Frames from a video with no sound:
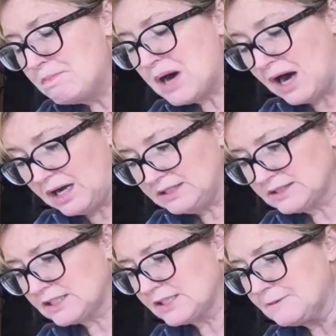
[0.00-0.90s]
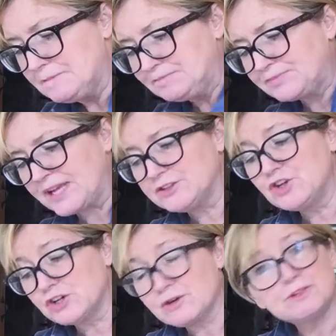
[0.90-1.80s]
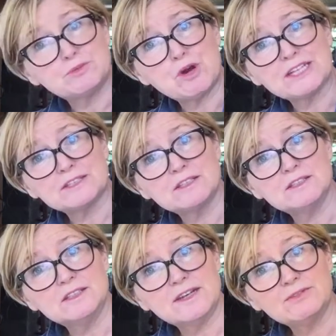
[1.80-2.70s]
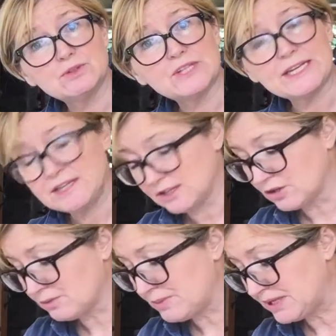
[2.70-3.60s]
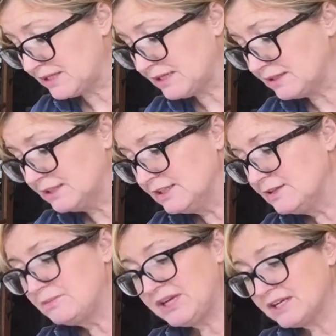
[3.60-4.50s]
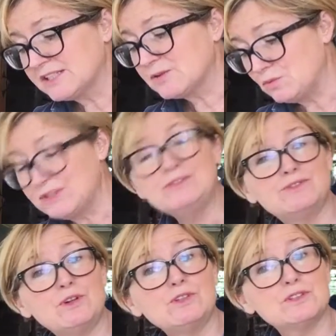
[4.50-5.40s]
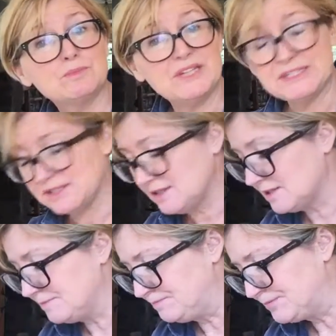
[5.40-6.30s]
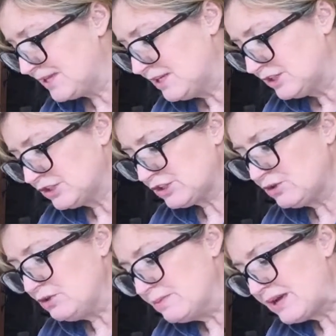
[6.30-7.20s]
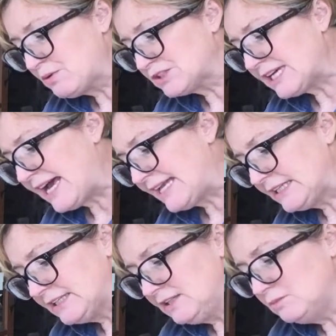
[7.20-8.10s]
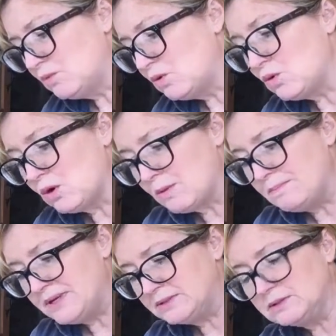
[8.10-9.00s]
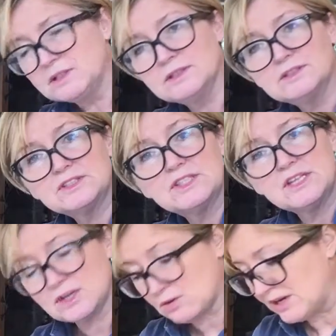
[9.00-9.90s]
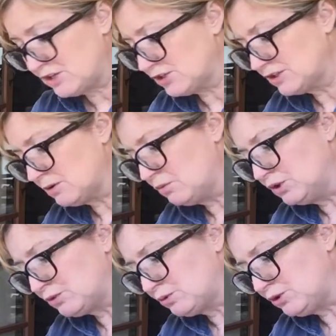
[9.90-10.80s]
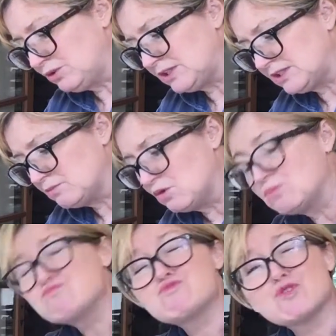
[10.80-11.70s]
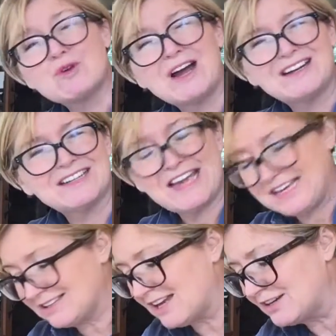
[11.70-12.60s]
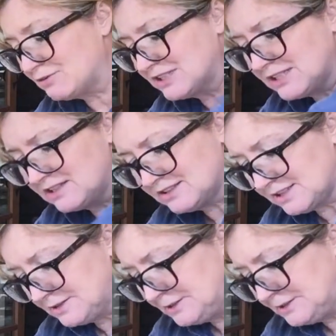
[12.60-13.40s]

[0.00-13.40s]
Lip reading: but not always practical if you're taking it on a picnic because it will fall to pieces. So you may want to add a little more milk to the equation, which produces a more cake-like result.